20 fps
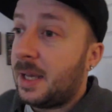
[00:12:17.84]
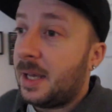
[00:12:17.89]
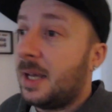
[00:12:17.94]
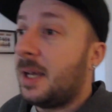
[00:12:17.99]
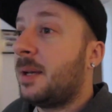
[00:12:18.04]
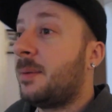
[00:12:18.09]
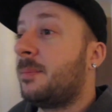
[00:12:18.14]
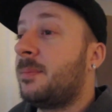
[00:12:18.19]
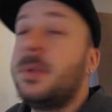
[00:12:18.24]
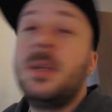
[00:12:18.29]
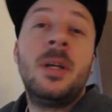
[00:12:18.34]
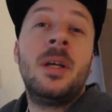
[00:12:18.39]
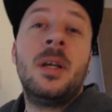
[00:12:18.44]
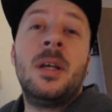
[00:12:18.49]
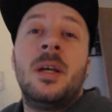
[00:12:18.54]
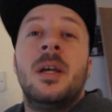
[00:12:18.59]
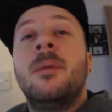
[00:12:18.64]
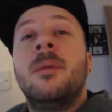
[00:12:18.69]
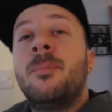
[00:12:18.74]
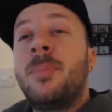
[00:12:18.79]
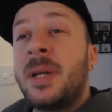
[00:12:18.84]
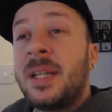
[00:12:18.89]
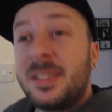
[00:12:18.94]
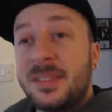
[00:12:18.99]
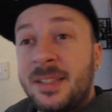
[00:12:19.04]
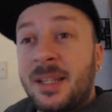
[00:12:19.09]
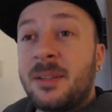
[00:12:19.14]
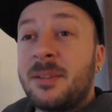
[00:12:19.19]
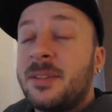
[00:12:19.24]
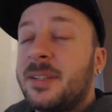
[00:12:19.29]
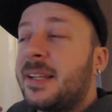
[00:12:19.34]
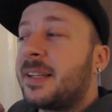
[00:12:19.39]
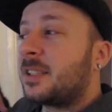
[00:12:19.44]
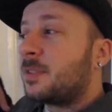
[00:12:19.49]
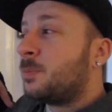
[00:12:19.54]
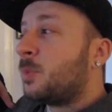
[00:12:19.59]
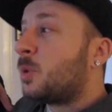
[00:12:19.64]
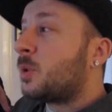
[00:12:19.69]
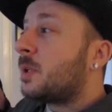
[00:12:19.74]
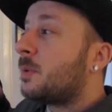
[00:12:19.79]
um, but it's now the next
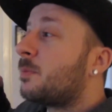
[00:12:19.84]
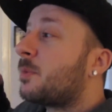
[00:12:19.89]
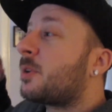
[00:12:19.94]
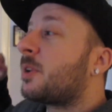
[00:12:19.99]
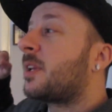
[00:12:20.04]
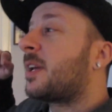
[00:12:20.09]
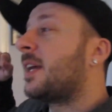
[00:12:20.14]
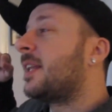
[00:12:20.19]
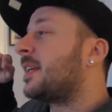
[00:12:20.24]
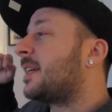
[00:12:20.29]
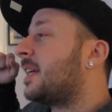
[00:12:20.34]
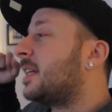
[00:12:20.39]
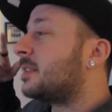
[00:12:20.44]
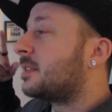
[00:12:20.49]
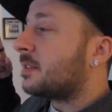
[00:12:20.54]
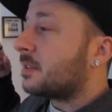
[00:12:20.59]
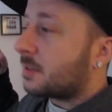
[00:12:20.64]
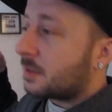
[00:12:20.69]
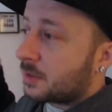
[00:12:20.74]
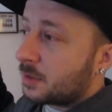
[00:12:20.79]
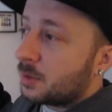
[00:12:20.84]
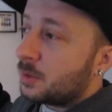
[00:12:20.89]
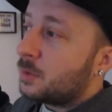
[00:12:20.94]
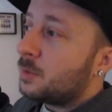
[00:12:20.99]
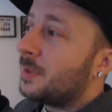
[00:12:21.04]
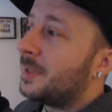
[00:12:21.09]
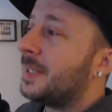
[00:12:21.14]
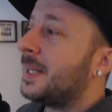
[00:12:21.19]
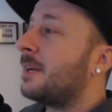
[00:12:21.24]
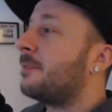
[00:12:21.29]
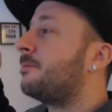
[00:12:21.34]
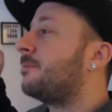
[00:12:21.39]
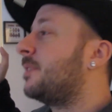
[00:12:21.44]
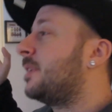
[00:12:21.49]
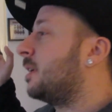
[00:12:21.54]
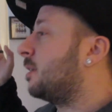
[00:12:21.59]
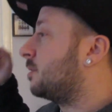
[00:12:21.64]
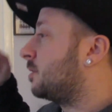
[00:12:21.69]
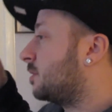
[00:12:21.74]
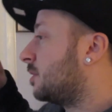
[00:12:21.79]
morning. We're going to get the kids to school and everything
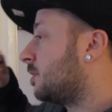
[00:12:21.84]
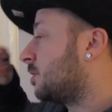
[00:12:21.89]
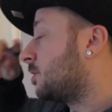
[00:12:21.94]
else.